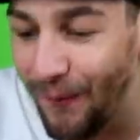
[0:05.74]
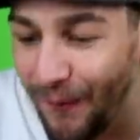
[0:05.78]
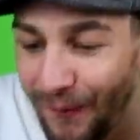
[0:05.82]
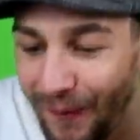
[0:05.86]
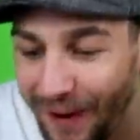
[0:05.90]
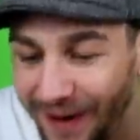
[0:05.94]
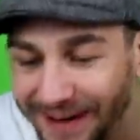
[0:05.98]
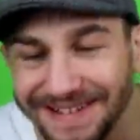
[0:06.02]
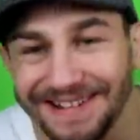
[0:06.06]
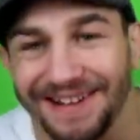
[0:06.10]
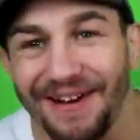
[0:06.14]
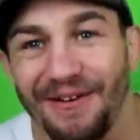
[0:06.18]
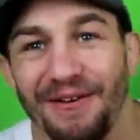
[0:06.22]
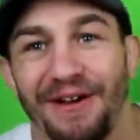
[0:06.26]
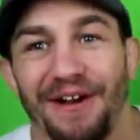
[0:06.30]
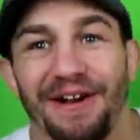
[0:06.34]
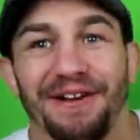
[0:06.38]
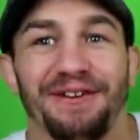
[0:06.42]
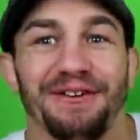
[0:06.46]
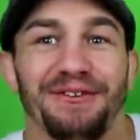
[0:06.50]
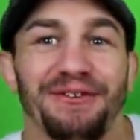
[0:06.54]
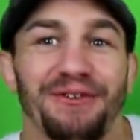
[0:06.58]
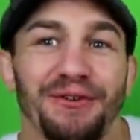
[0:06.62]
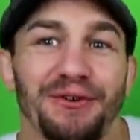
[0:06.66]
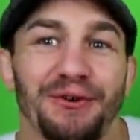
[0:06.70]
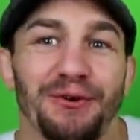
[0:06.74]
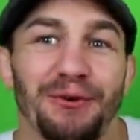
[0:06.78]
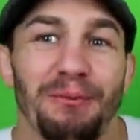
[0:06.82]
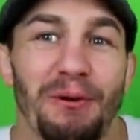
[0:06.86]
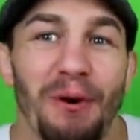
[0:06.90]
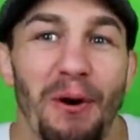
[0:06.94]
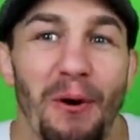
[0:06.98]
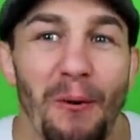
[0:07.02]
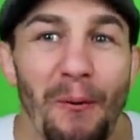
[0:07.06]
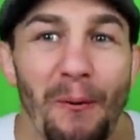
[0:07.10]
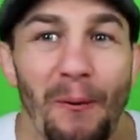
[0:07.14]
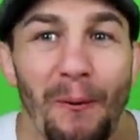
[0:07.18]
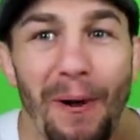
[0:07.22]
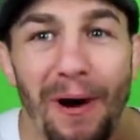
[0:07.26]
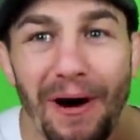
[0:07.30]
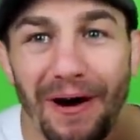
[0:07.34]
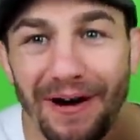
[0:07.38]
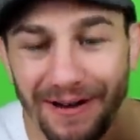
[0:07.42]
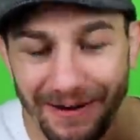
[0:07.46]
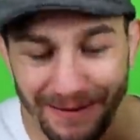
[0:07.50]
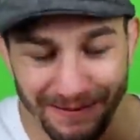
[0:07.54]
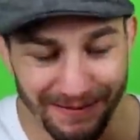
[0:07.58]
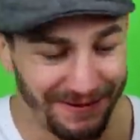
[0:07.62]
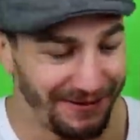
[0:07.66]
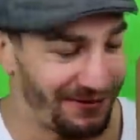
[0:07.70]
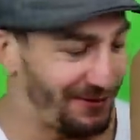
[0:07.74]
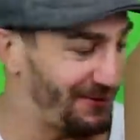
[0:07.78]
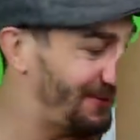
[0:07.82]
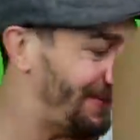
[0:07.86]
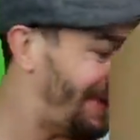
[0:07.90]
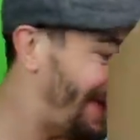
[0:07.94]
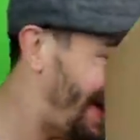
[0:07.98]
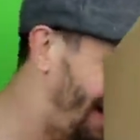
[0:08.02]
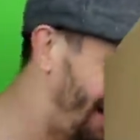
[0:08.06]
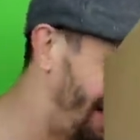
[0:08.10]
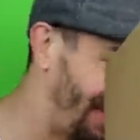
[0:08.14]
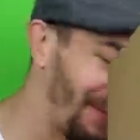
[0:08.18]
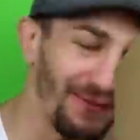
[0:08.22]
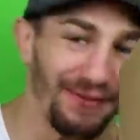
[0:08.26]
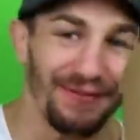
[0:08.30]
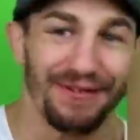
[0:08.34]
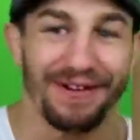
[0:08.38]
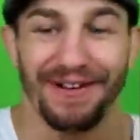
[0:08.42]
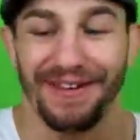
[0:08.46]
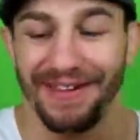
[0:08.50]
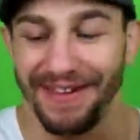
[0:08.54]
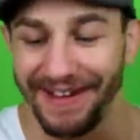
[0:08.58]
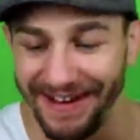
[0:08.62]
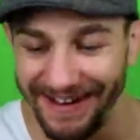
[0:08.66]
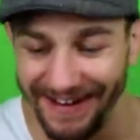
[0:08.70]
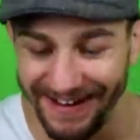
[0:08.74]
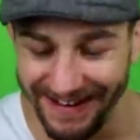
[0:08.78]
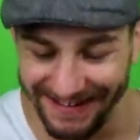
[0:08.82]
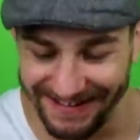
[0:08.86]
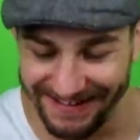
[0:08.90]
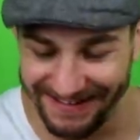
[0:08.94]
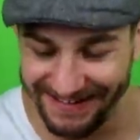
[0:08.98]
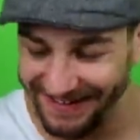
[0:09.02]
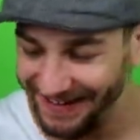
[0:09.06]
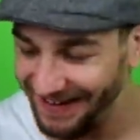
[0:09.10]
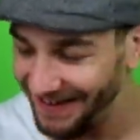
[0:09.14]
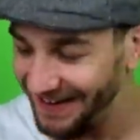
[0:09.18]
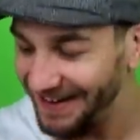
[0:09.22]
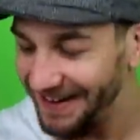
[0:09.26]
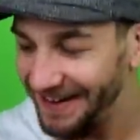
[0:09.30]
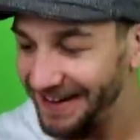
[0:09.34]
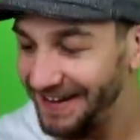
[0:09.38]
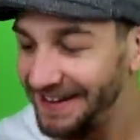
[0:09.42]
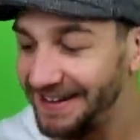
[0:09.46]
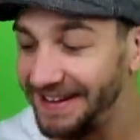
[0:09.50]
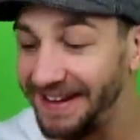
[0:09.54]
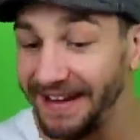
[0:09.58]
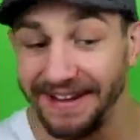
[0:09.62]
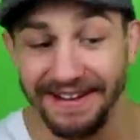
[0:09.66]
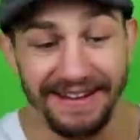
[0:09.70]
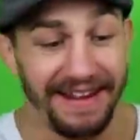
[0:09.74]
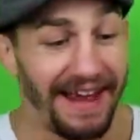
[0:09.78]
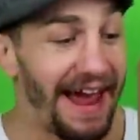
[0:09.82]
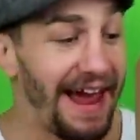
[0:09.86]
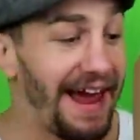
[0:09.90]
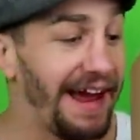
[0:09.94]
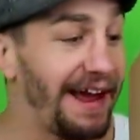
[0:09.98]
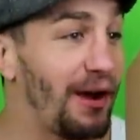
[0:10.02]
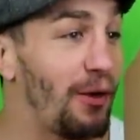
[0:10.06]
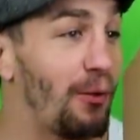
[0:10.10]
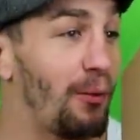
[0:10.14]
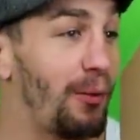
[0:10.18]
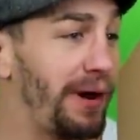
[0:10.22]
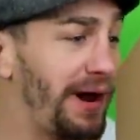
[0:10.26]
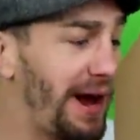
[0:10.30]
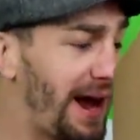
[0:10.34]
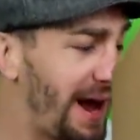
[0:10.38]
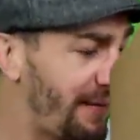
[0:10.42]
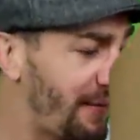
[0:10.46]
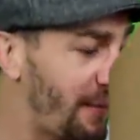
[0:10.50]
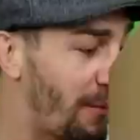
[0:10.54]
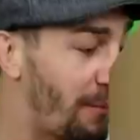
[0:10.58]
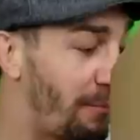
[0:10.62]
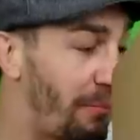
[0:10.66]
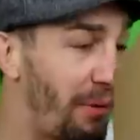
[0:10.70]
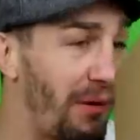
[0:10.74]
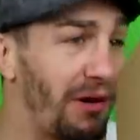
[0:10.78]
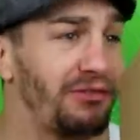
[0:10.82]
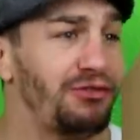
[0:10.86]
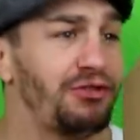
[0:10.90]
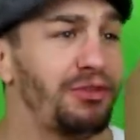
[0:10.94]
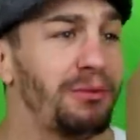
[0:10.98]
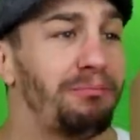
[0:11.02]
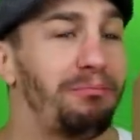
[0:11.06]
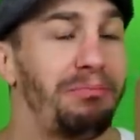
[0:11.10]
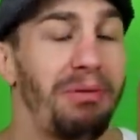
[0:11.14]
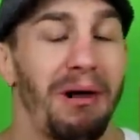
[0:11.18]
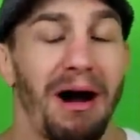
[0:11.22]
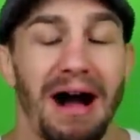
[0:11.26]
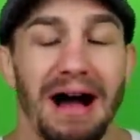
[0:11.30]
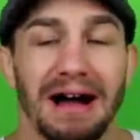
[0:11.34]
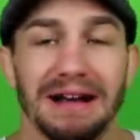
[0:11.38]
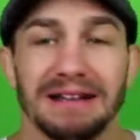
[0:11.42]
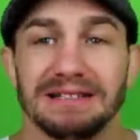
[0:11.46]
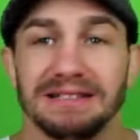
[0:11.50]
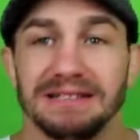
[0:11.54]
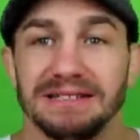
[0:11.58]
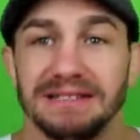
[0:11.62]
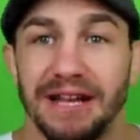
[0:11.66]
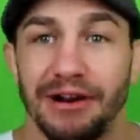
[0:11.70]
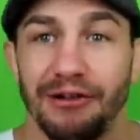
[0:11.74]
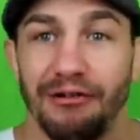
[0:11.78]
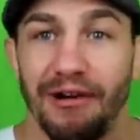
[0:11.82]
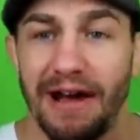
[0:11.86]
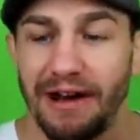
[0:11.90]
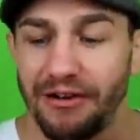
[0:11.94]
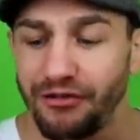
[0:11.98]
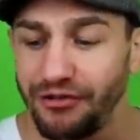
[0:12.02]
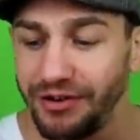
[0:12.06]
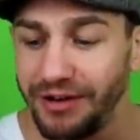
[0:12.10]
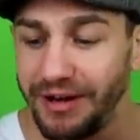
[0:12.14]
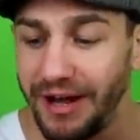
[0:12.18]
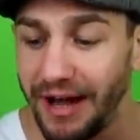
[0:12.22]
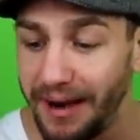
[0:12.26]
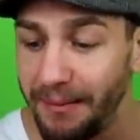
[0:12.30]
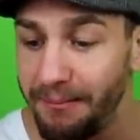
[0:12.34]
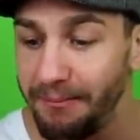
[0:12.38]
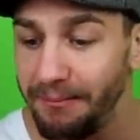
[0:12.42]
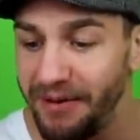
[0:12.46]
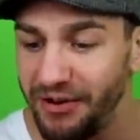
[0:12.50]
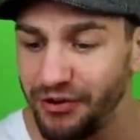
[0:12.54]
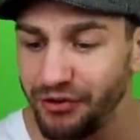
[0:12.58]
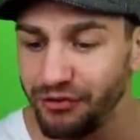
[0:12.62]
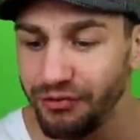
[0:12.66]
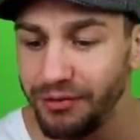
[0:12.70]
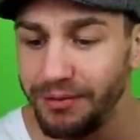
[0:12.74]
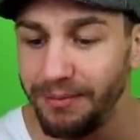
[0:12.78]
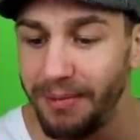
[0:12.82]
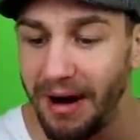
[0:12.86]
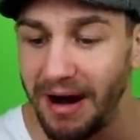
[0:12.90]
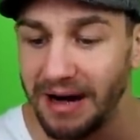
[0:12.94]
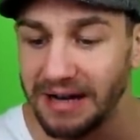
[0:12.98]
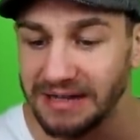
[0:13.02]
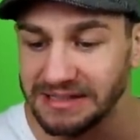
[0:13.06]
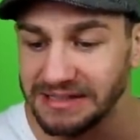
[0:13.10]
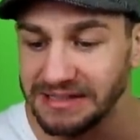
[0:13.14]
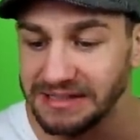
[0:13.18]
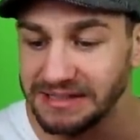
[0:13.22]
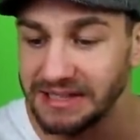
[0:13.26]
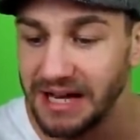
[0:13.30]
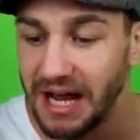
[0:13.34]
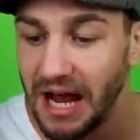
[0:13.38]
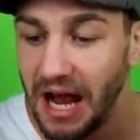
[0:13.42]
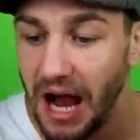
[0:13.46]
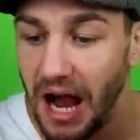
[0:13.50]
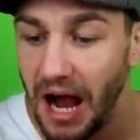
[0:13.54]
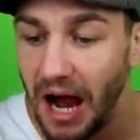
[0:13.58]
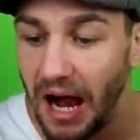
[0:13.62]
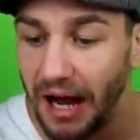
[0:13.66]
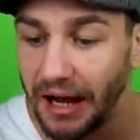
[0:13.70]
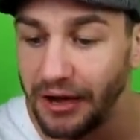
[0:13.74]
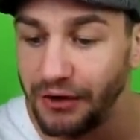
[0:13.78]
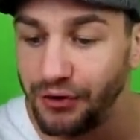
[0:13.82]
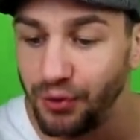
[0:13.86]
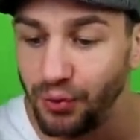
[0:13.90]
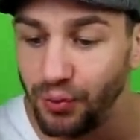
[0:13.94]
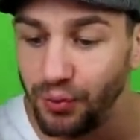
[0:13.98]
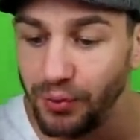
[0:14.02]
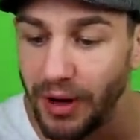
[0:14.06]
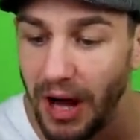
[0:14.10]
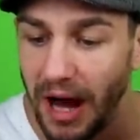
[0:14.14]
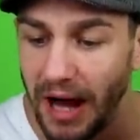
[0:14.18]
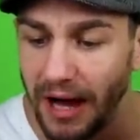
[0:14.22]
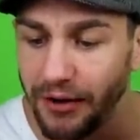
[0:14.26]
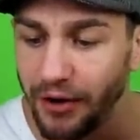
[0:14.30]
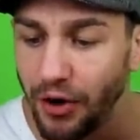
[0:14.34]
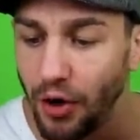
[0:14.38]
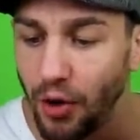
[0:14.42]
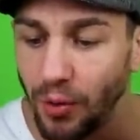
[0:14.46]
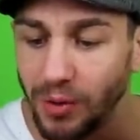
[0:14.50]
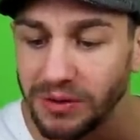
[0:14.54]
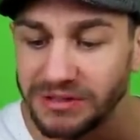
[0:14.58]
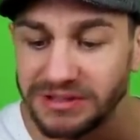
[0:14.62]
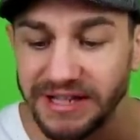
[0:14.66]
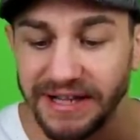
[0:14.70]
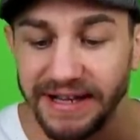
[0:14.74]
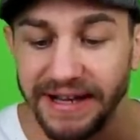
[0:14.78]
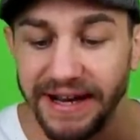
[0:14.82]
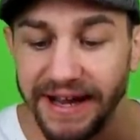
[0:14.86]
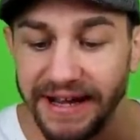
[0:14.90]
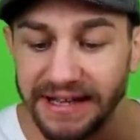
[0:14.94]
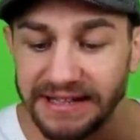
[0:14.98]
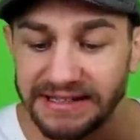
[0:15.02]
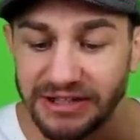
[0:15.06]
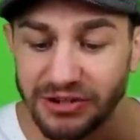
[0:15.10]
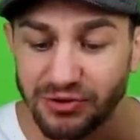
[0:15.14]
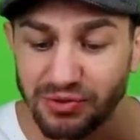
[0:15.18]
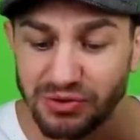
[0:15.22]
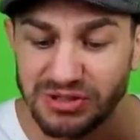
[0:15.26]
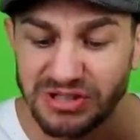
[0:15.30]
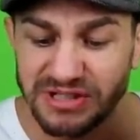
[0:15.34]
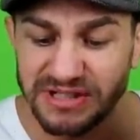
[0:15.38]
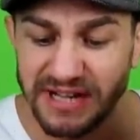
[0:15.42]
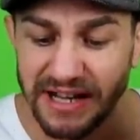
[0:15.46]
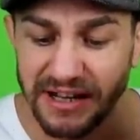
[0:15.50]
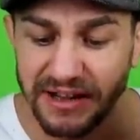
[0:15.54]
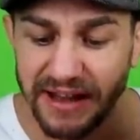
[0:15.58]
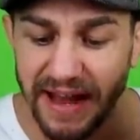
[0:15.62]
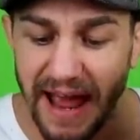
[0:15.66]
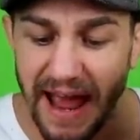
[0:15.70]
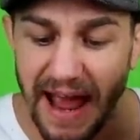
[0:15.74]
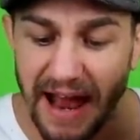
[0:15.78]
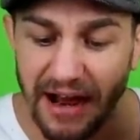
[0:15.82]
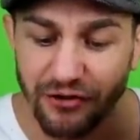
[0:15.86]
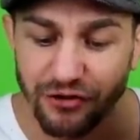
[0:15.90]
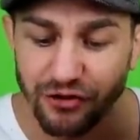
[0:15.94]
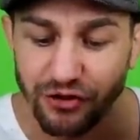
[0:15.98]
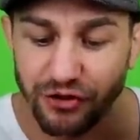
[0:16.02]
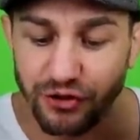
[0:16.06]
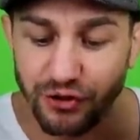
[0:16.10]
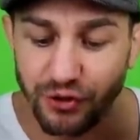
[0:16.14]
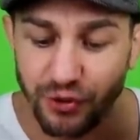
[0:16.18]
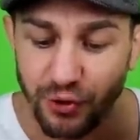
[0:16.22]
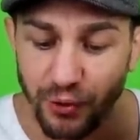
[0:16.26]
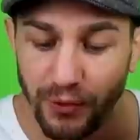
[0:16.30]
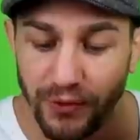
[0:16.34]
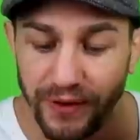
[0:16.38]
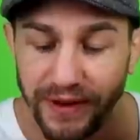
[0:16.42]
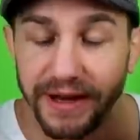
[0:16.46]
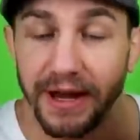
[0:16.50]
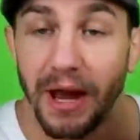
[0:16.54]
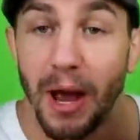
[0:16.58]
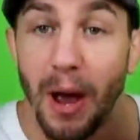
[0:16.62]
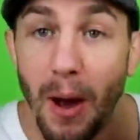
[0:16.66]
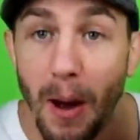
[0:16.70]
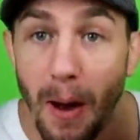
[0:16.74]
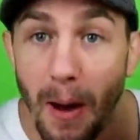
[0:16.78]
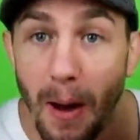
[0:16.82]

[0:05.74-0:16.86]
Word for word: What's going on YouTube? Welcome to Life of Cletus. Today we have a bunch of boxes that are actually kind of mystery boxes. I do not know what's in this. This was sent actually to the